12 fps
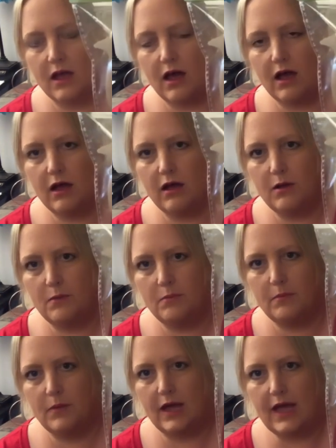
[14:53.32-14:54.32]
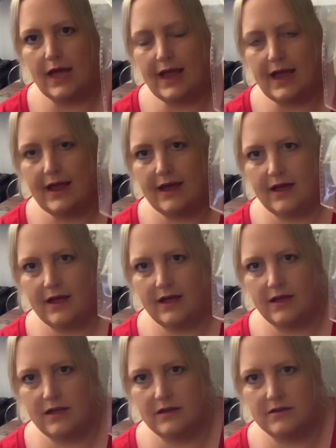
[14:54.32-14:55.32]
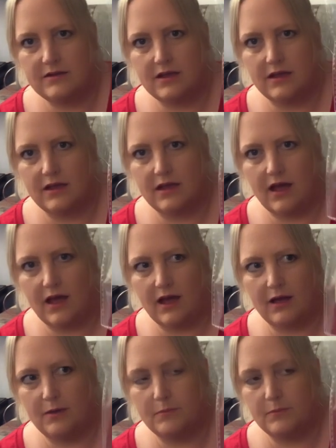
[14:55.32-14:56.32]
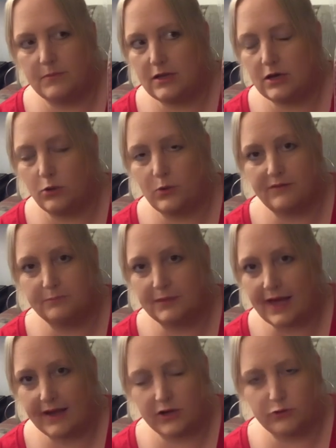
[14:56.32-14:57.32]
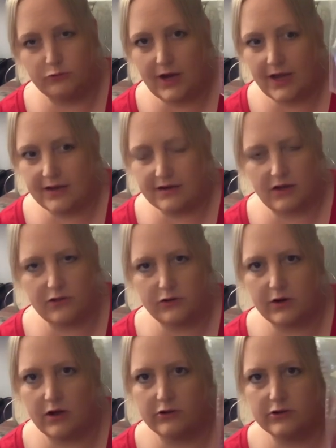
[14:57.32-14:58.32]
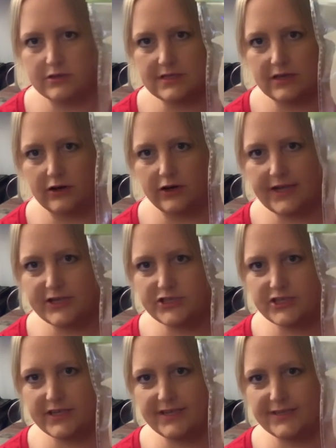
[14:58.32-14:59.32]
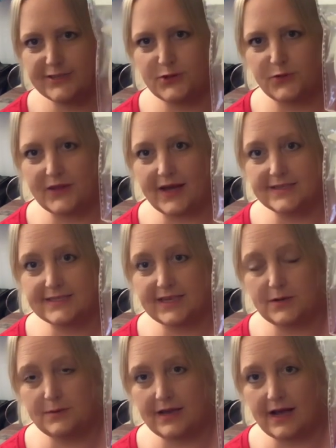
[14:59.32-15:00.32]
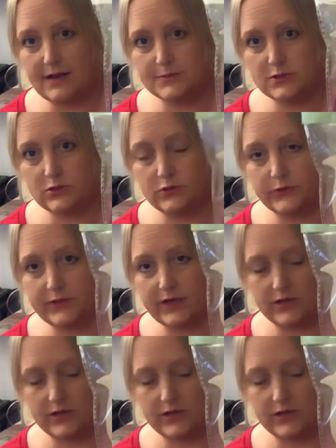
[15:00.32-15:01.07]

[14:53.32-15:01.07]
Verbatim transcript: Um, and, um, you know, we have black and red and other colors in our kitchen. So that is going to be absolutely